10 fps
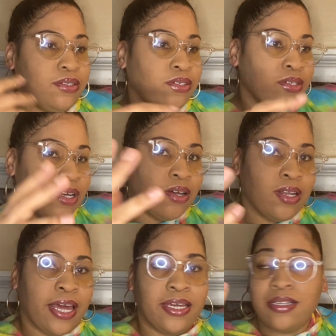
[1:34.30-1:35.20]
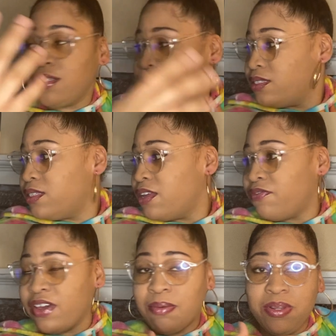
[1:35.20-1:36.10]
you know, like the
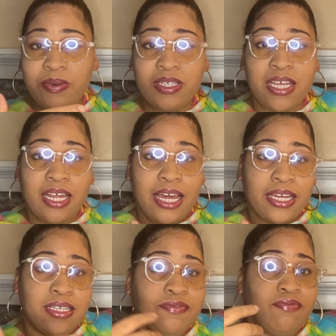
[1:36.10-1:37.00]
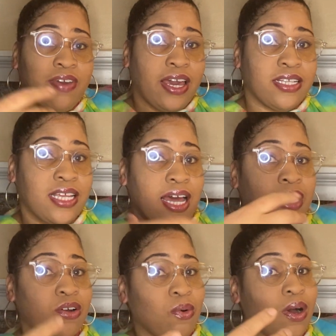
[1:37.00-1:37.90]
family was saying, like fans
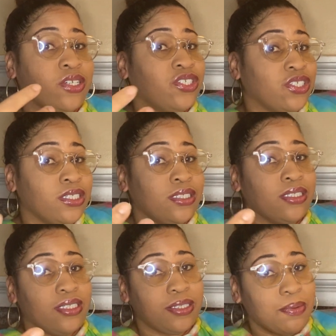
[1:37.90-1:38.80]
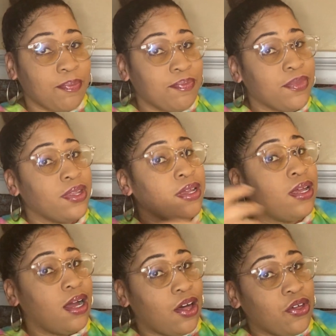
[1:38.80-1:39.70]
had questions,
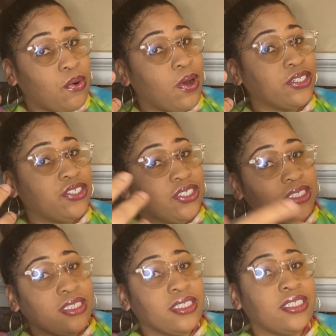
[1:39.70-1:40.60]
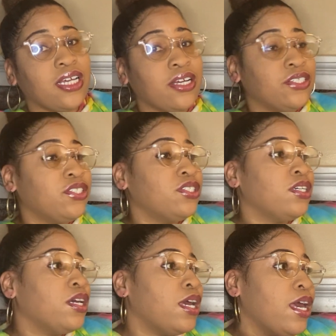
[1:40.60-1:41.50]
other questions and such.
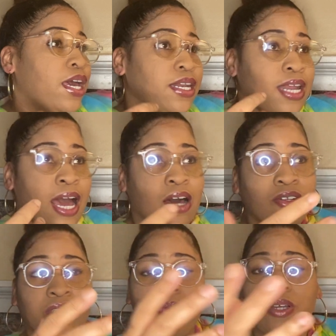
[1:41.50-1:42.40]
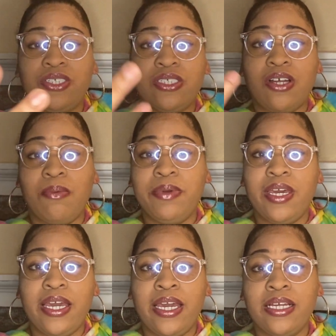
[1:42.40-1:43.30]
And now those questions are
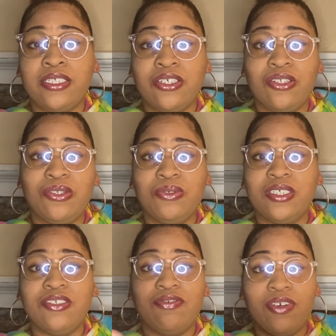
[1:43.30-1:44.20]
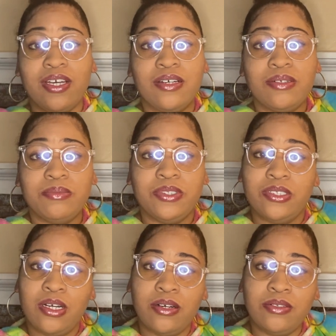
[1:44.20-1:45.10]
being answered through this film,
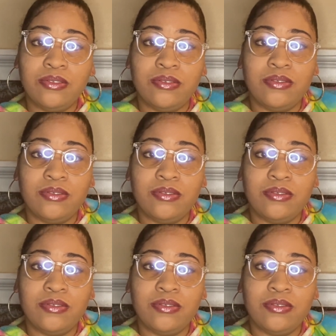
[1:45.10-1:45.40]
you know?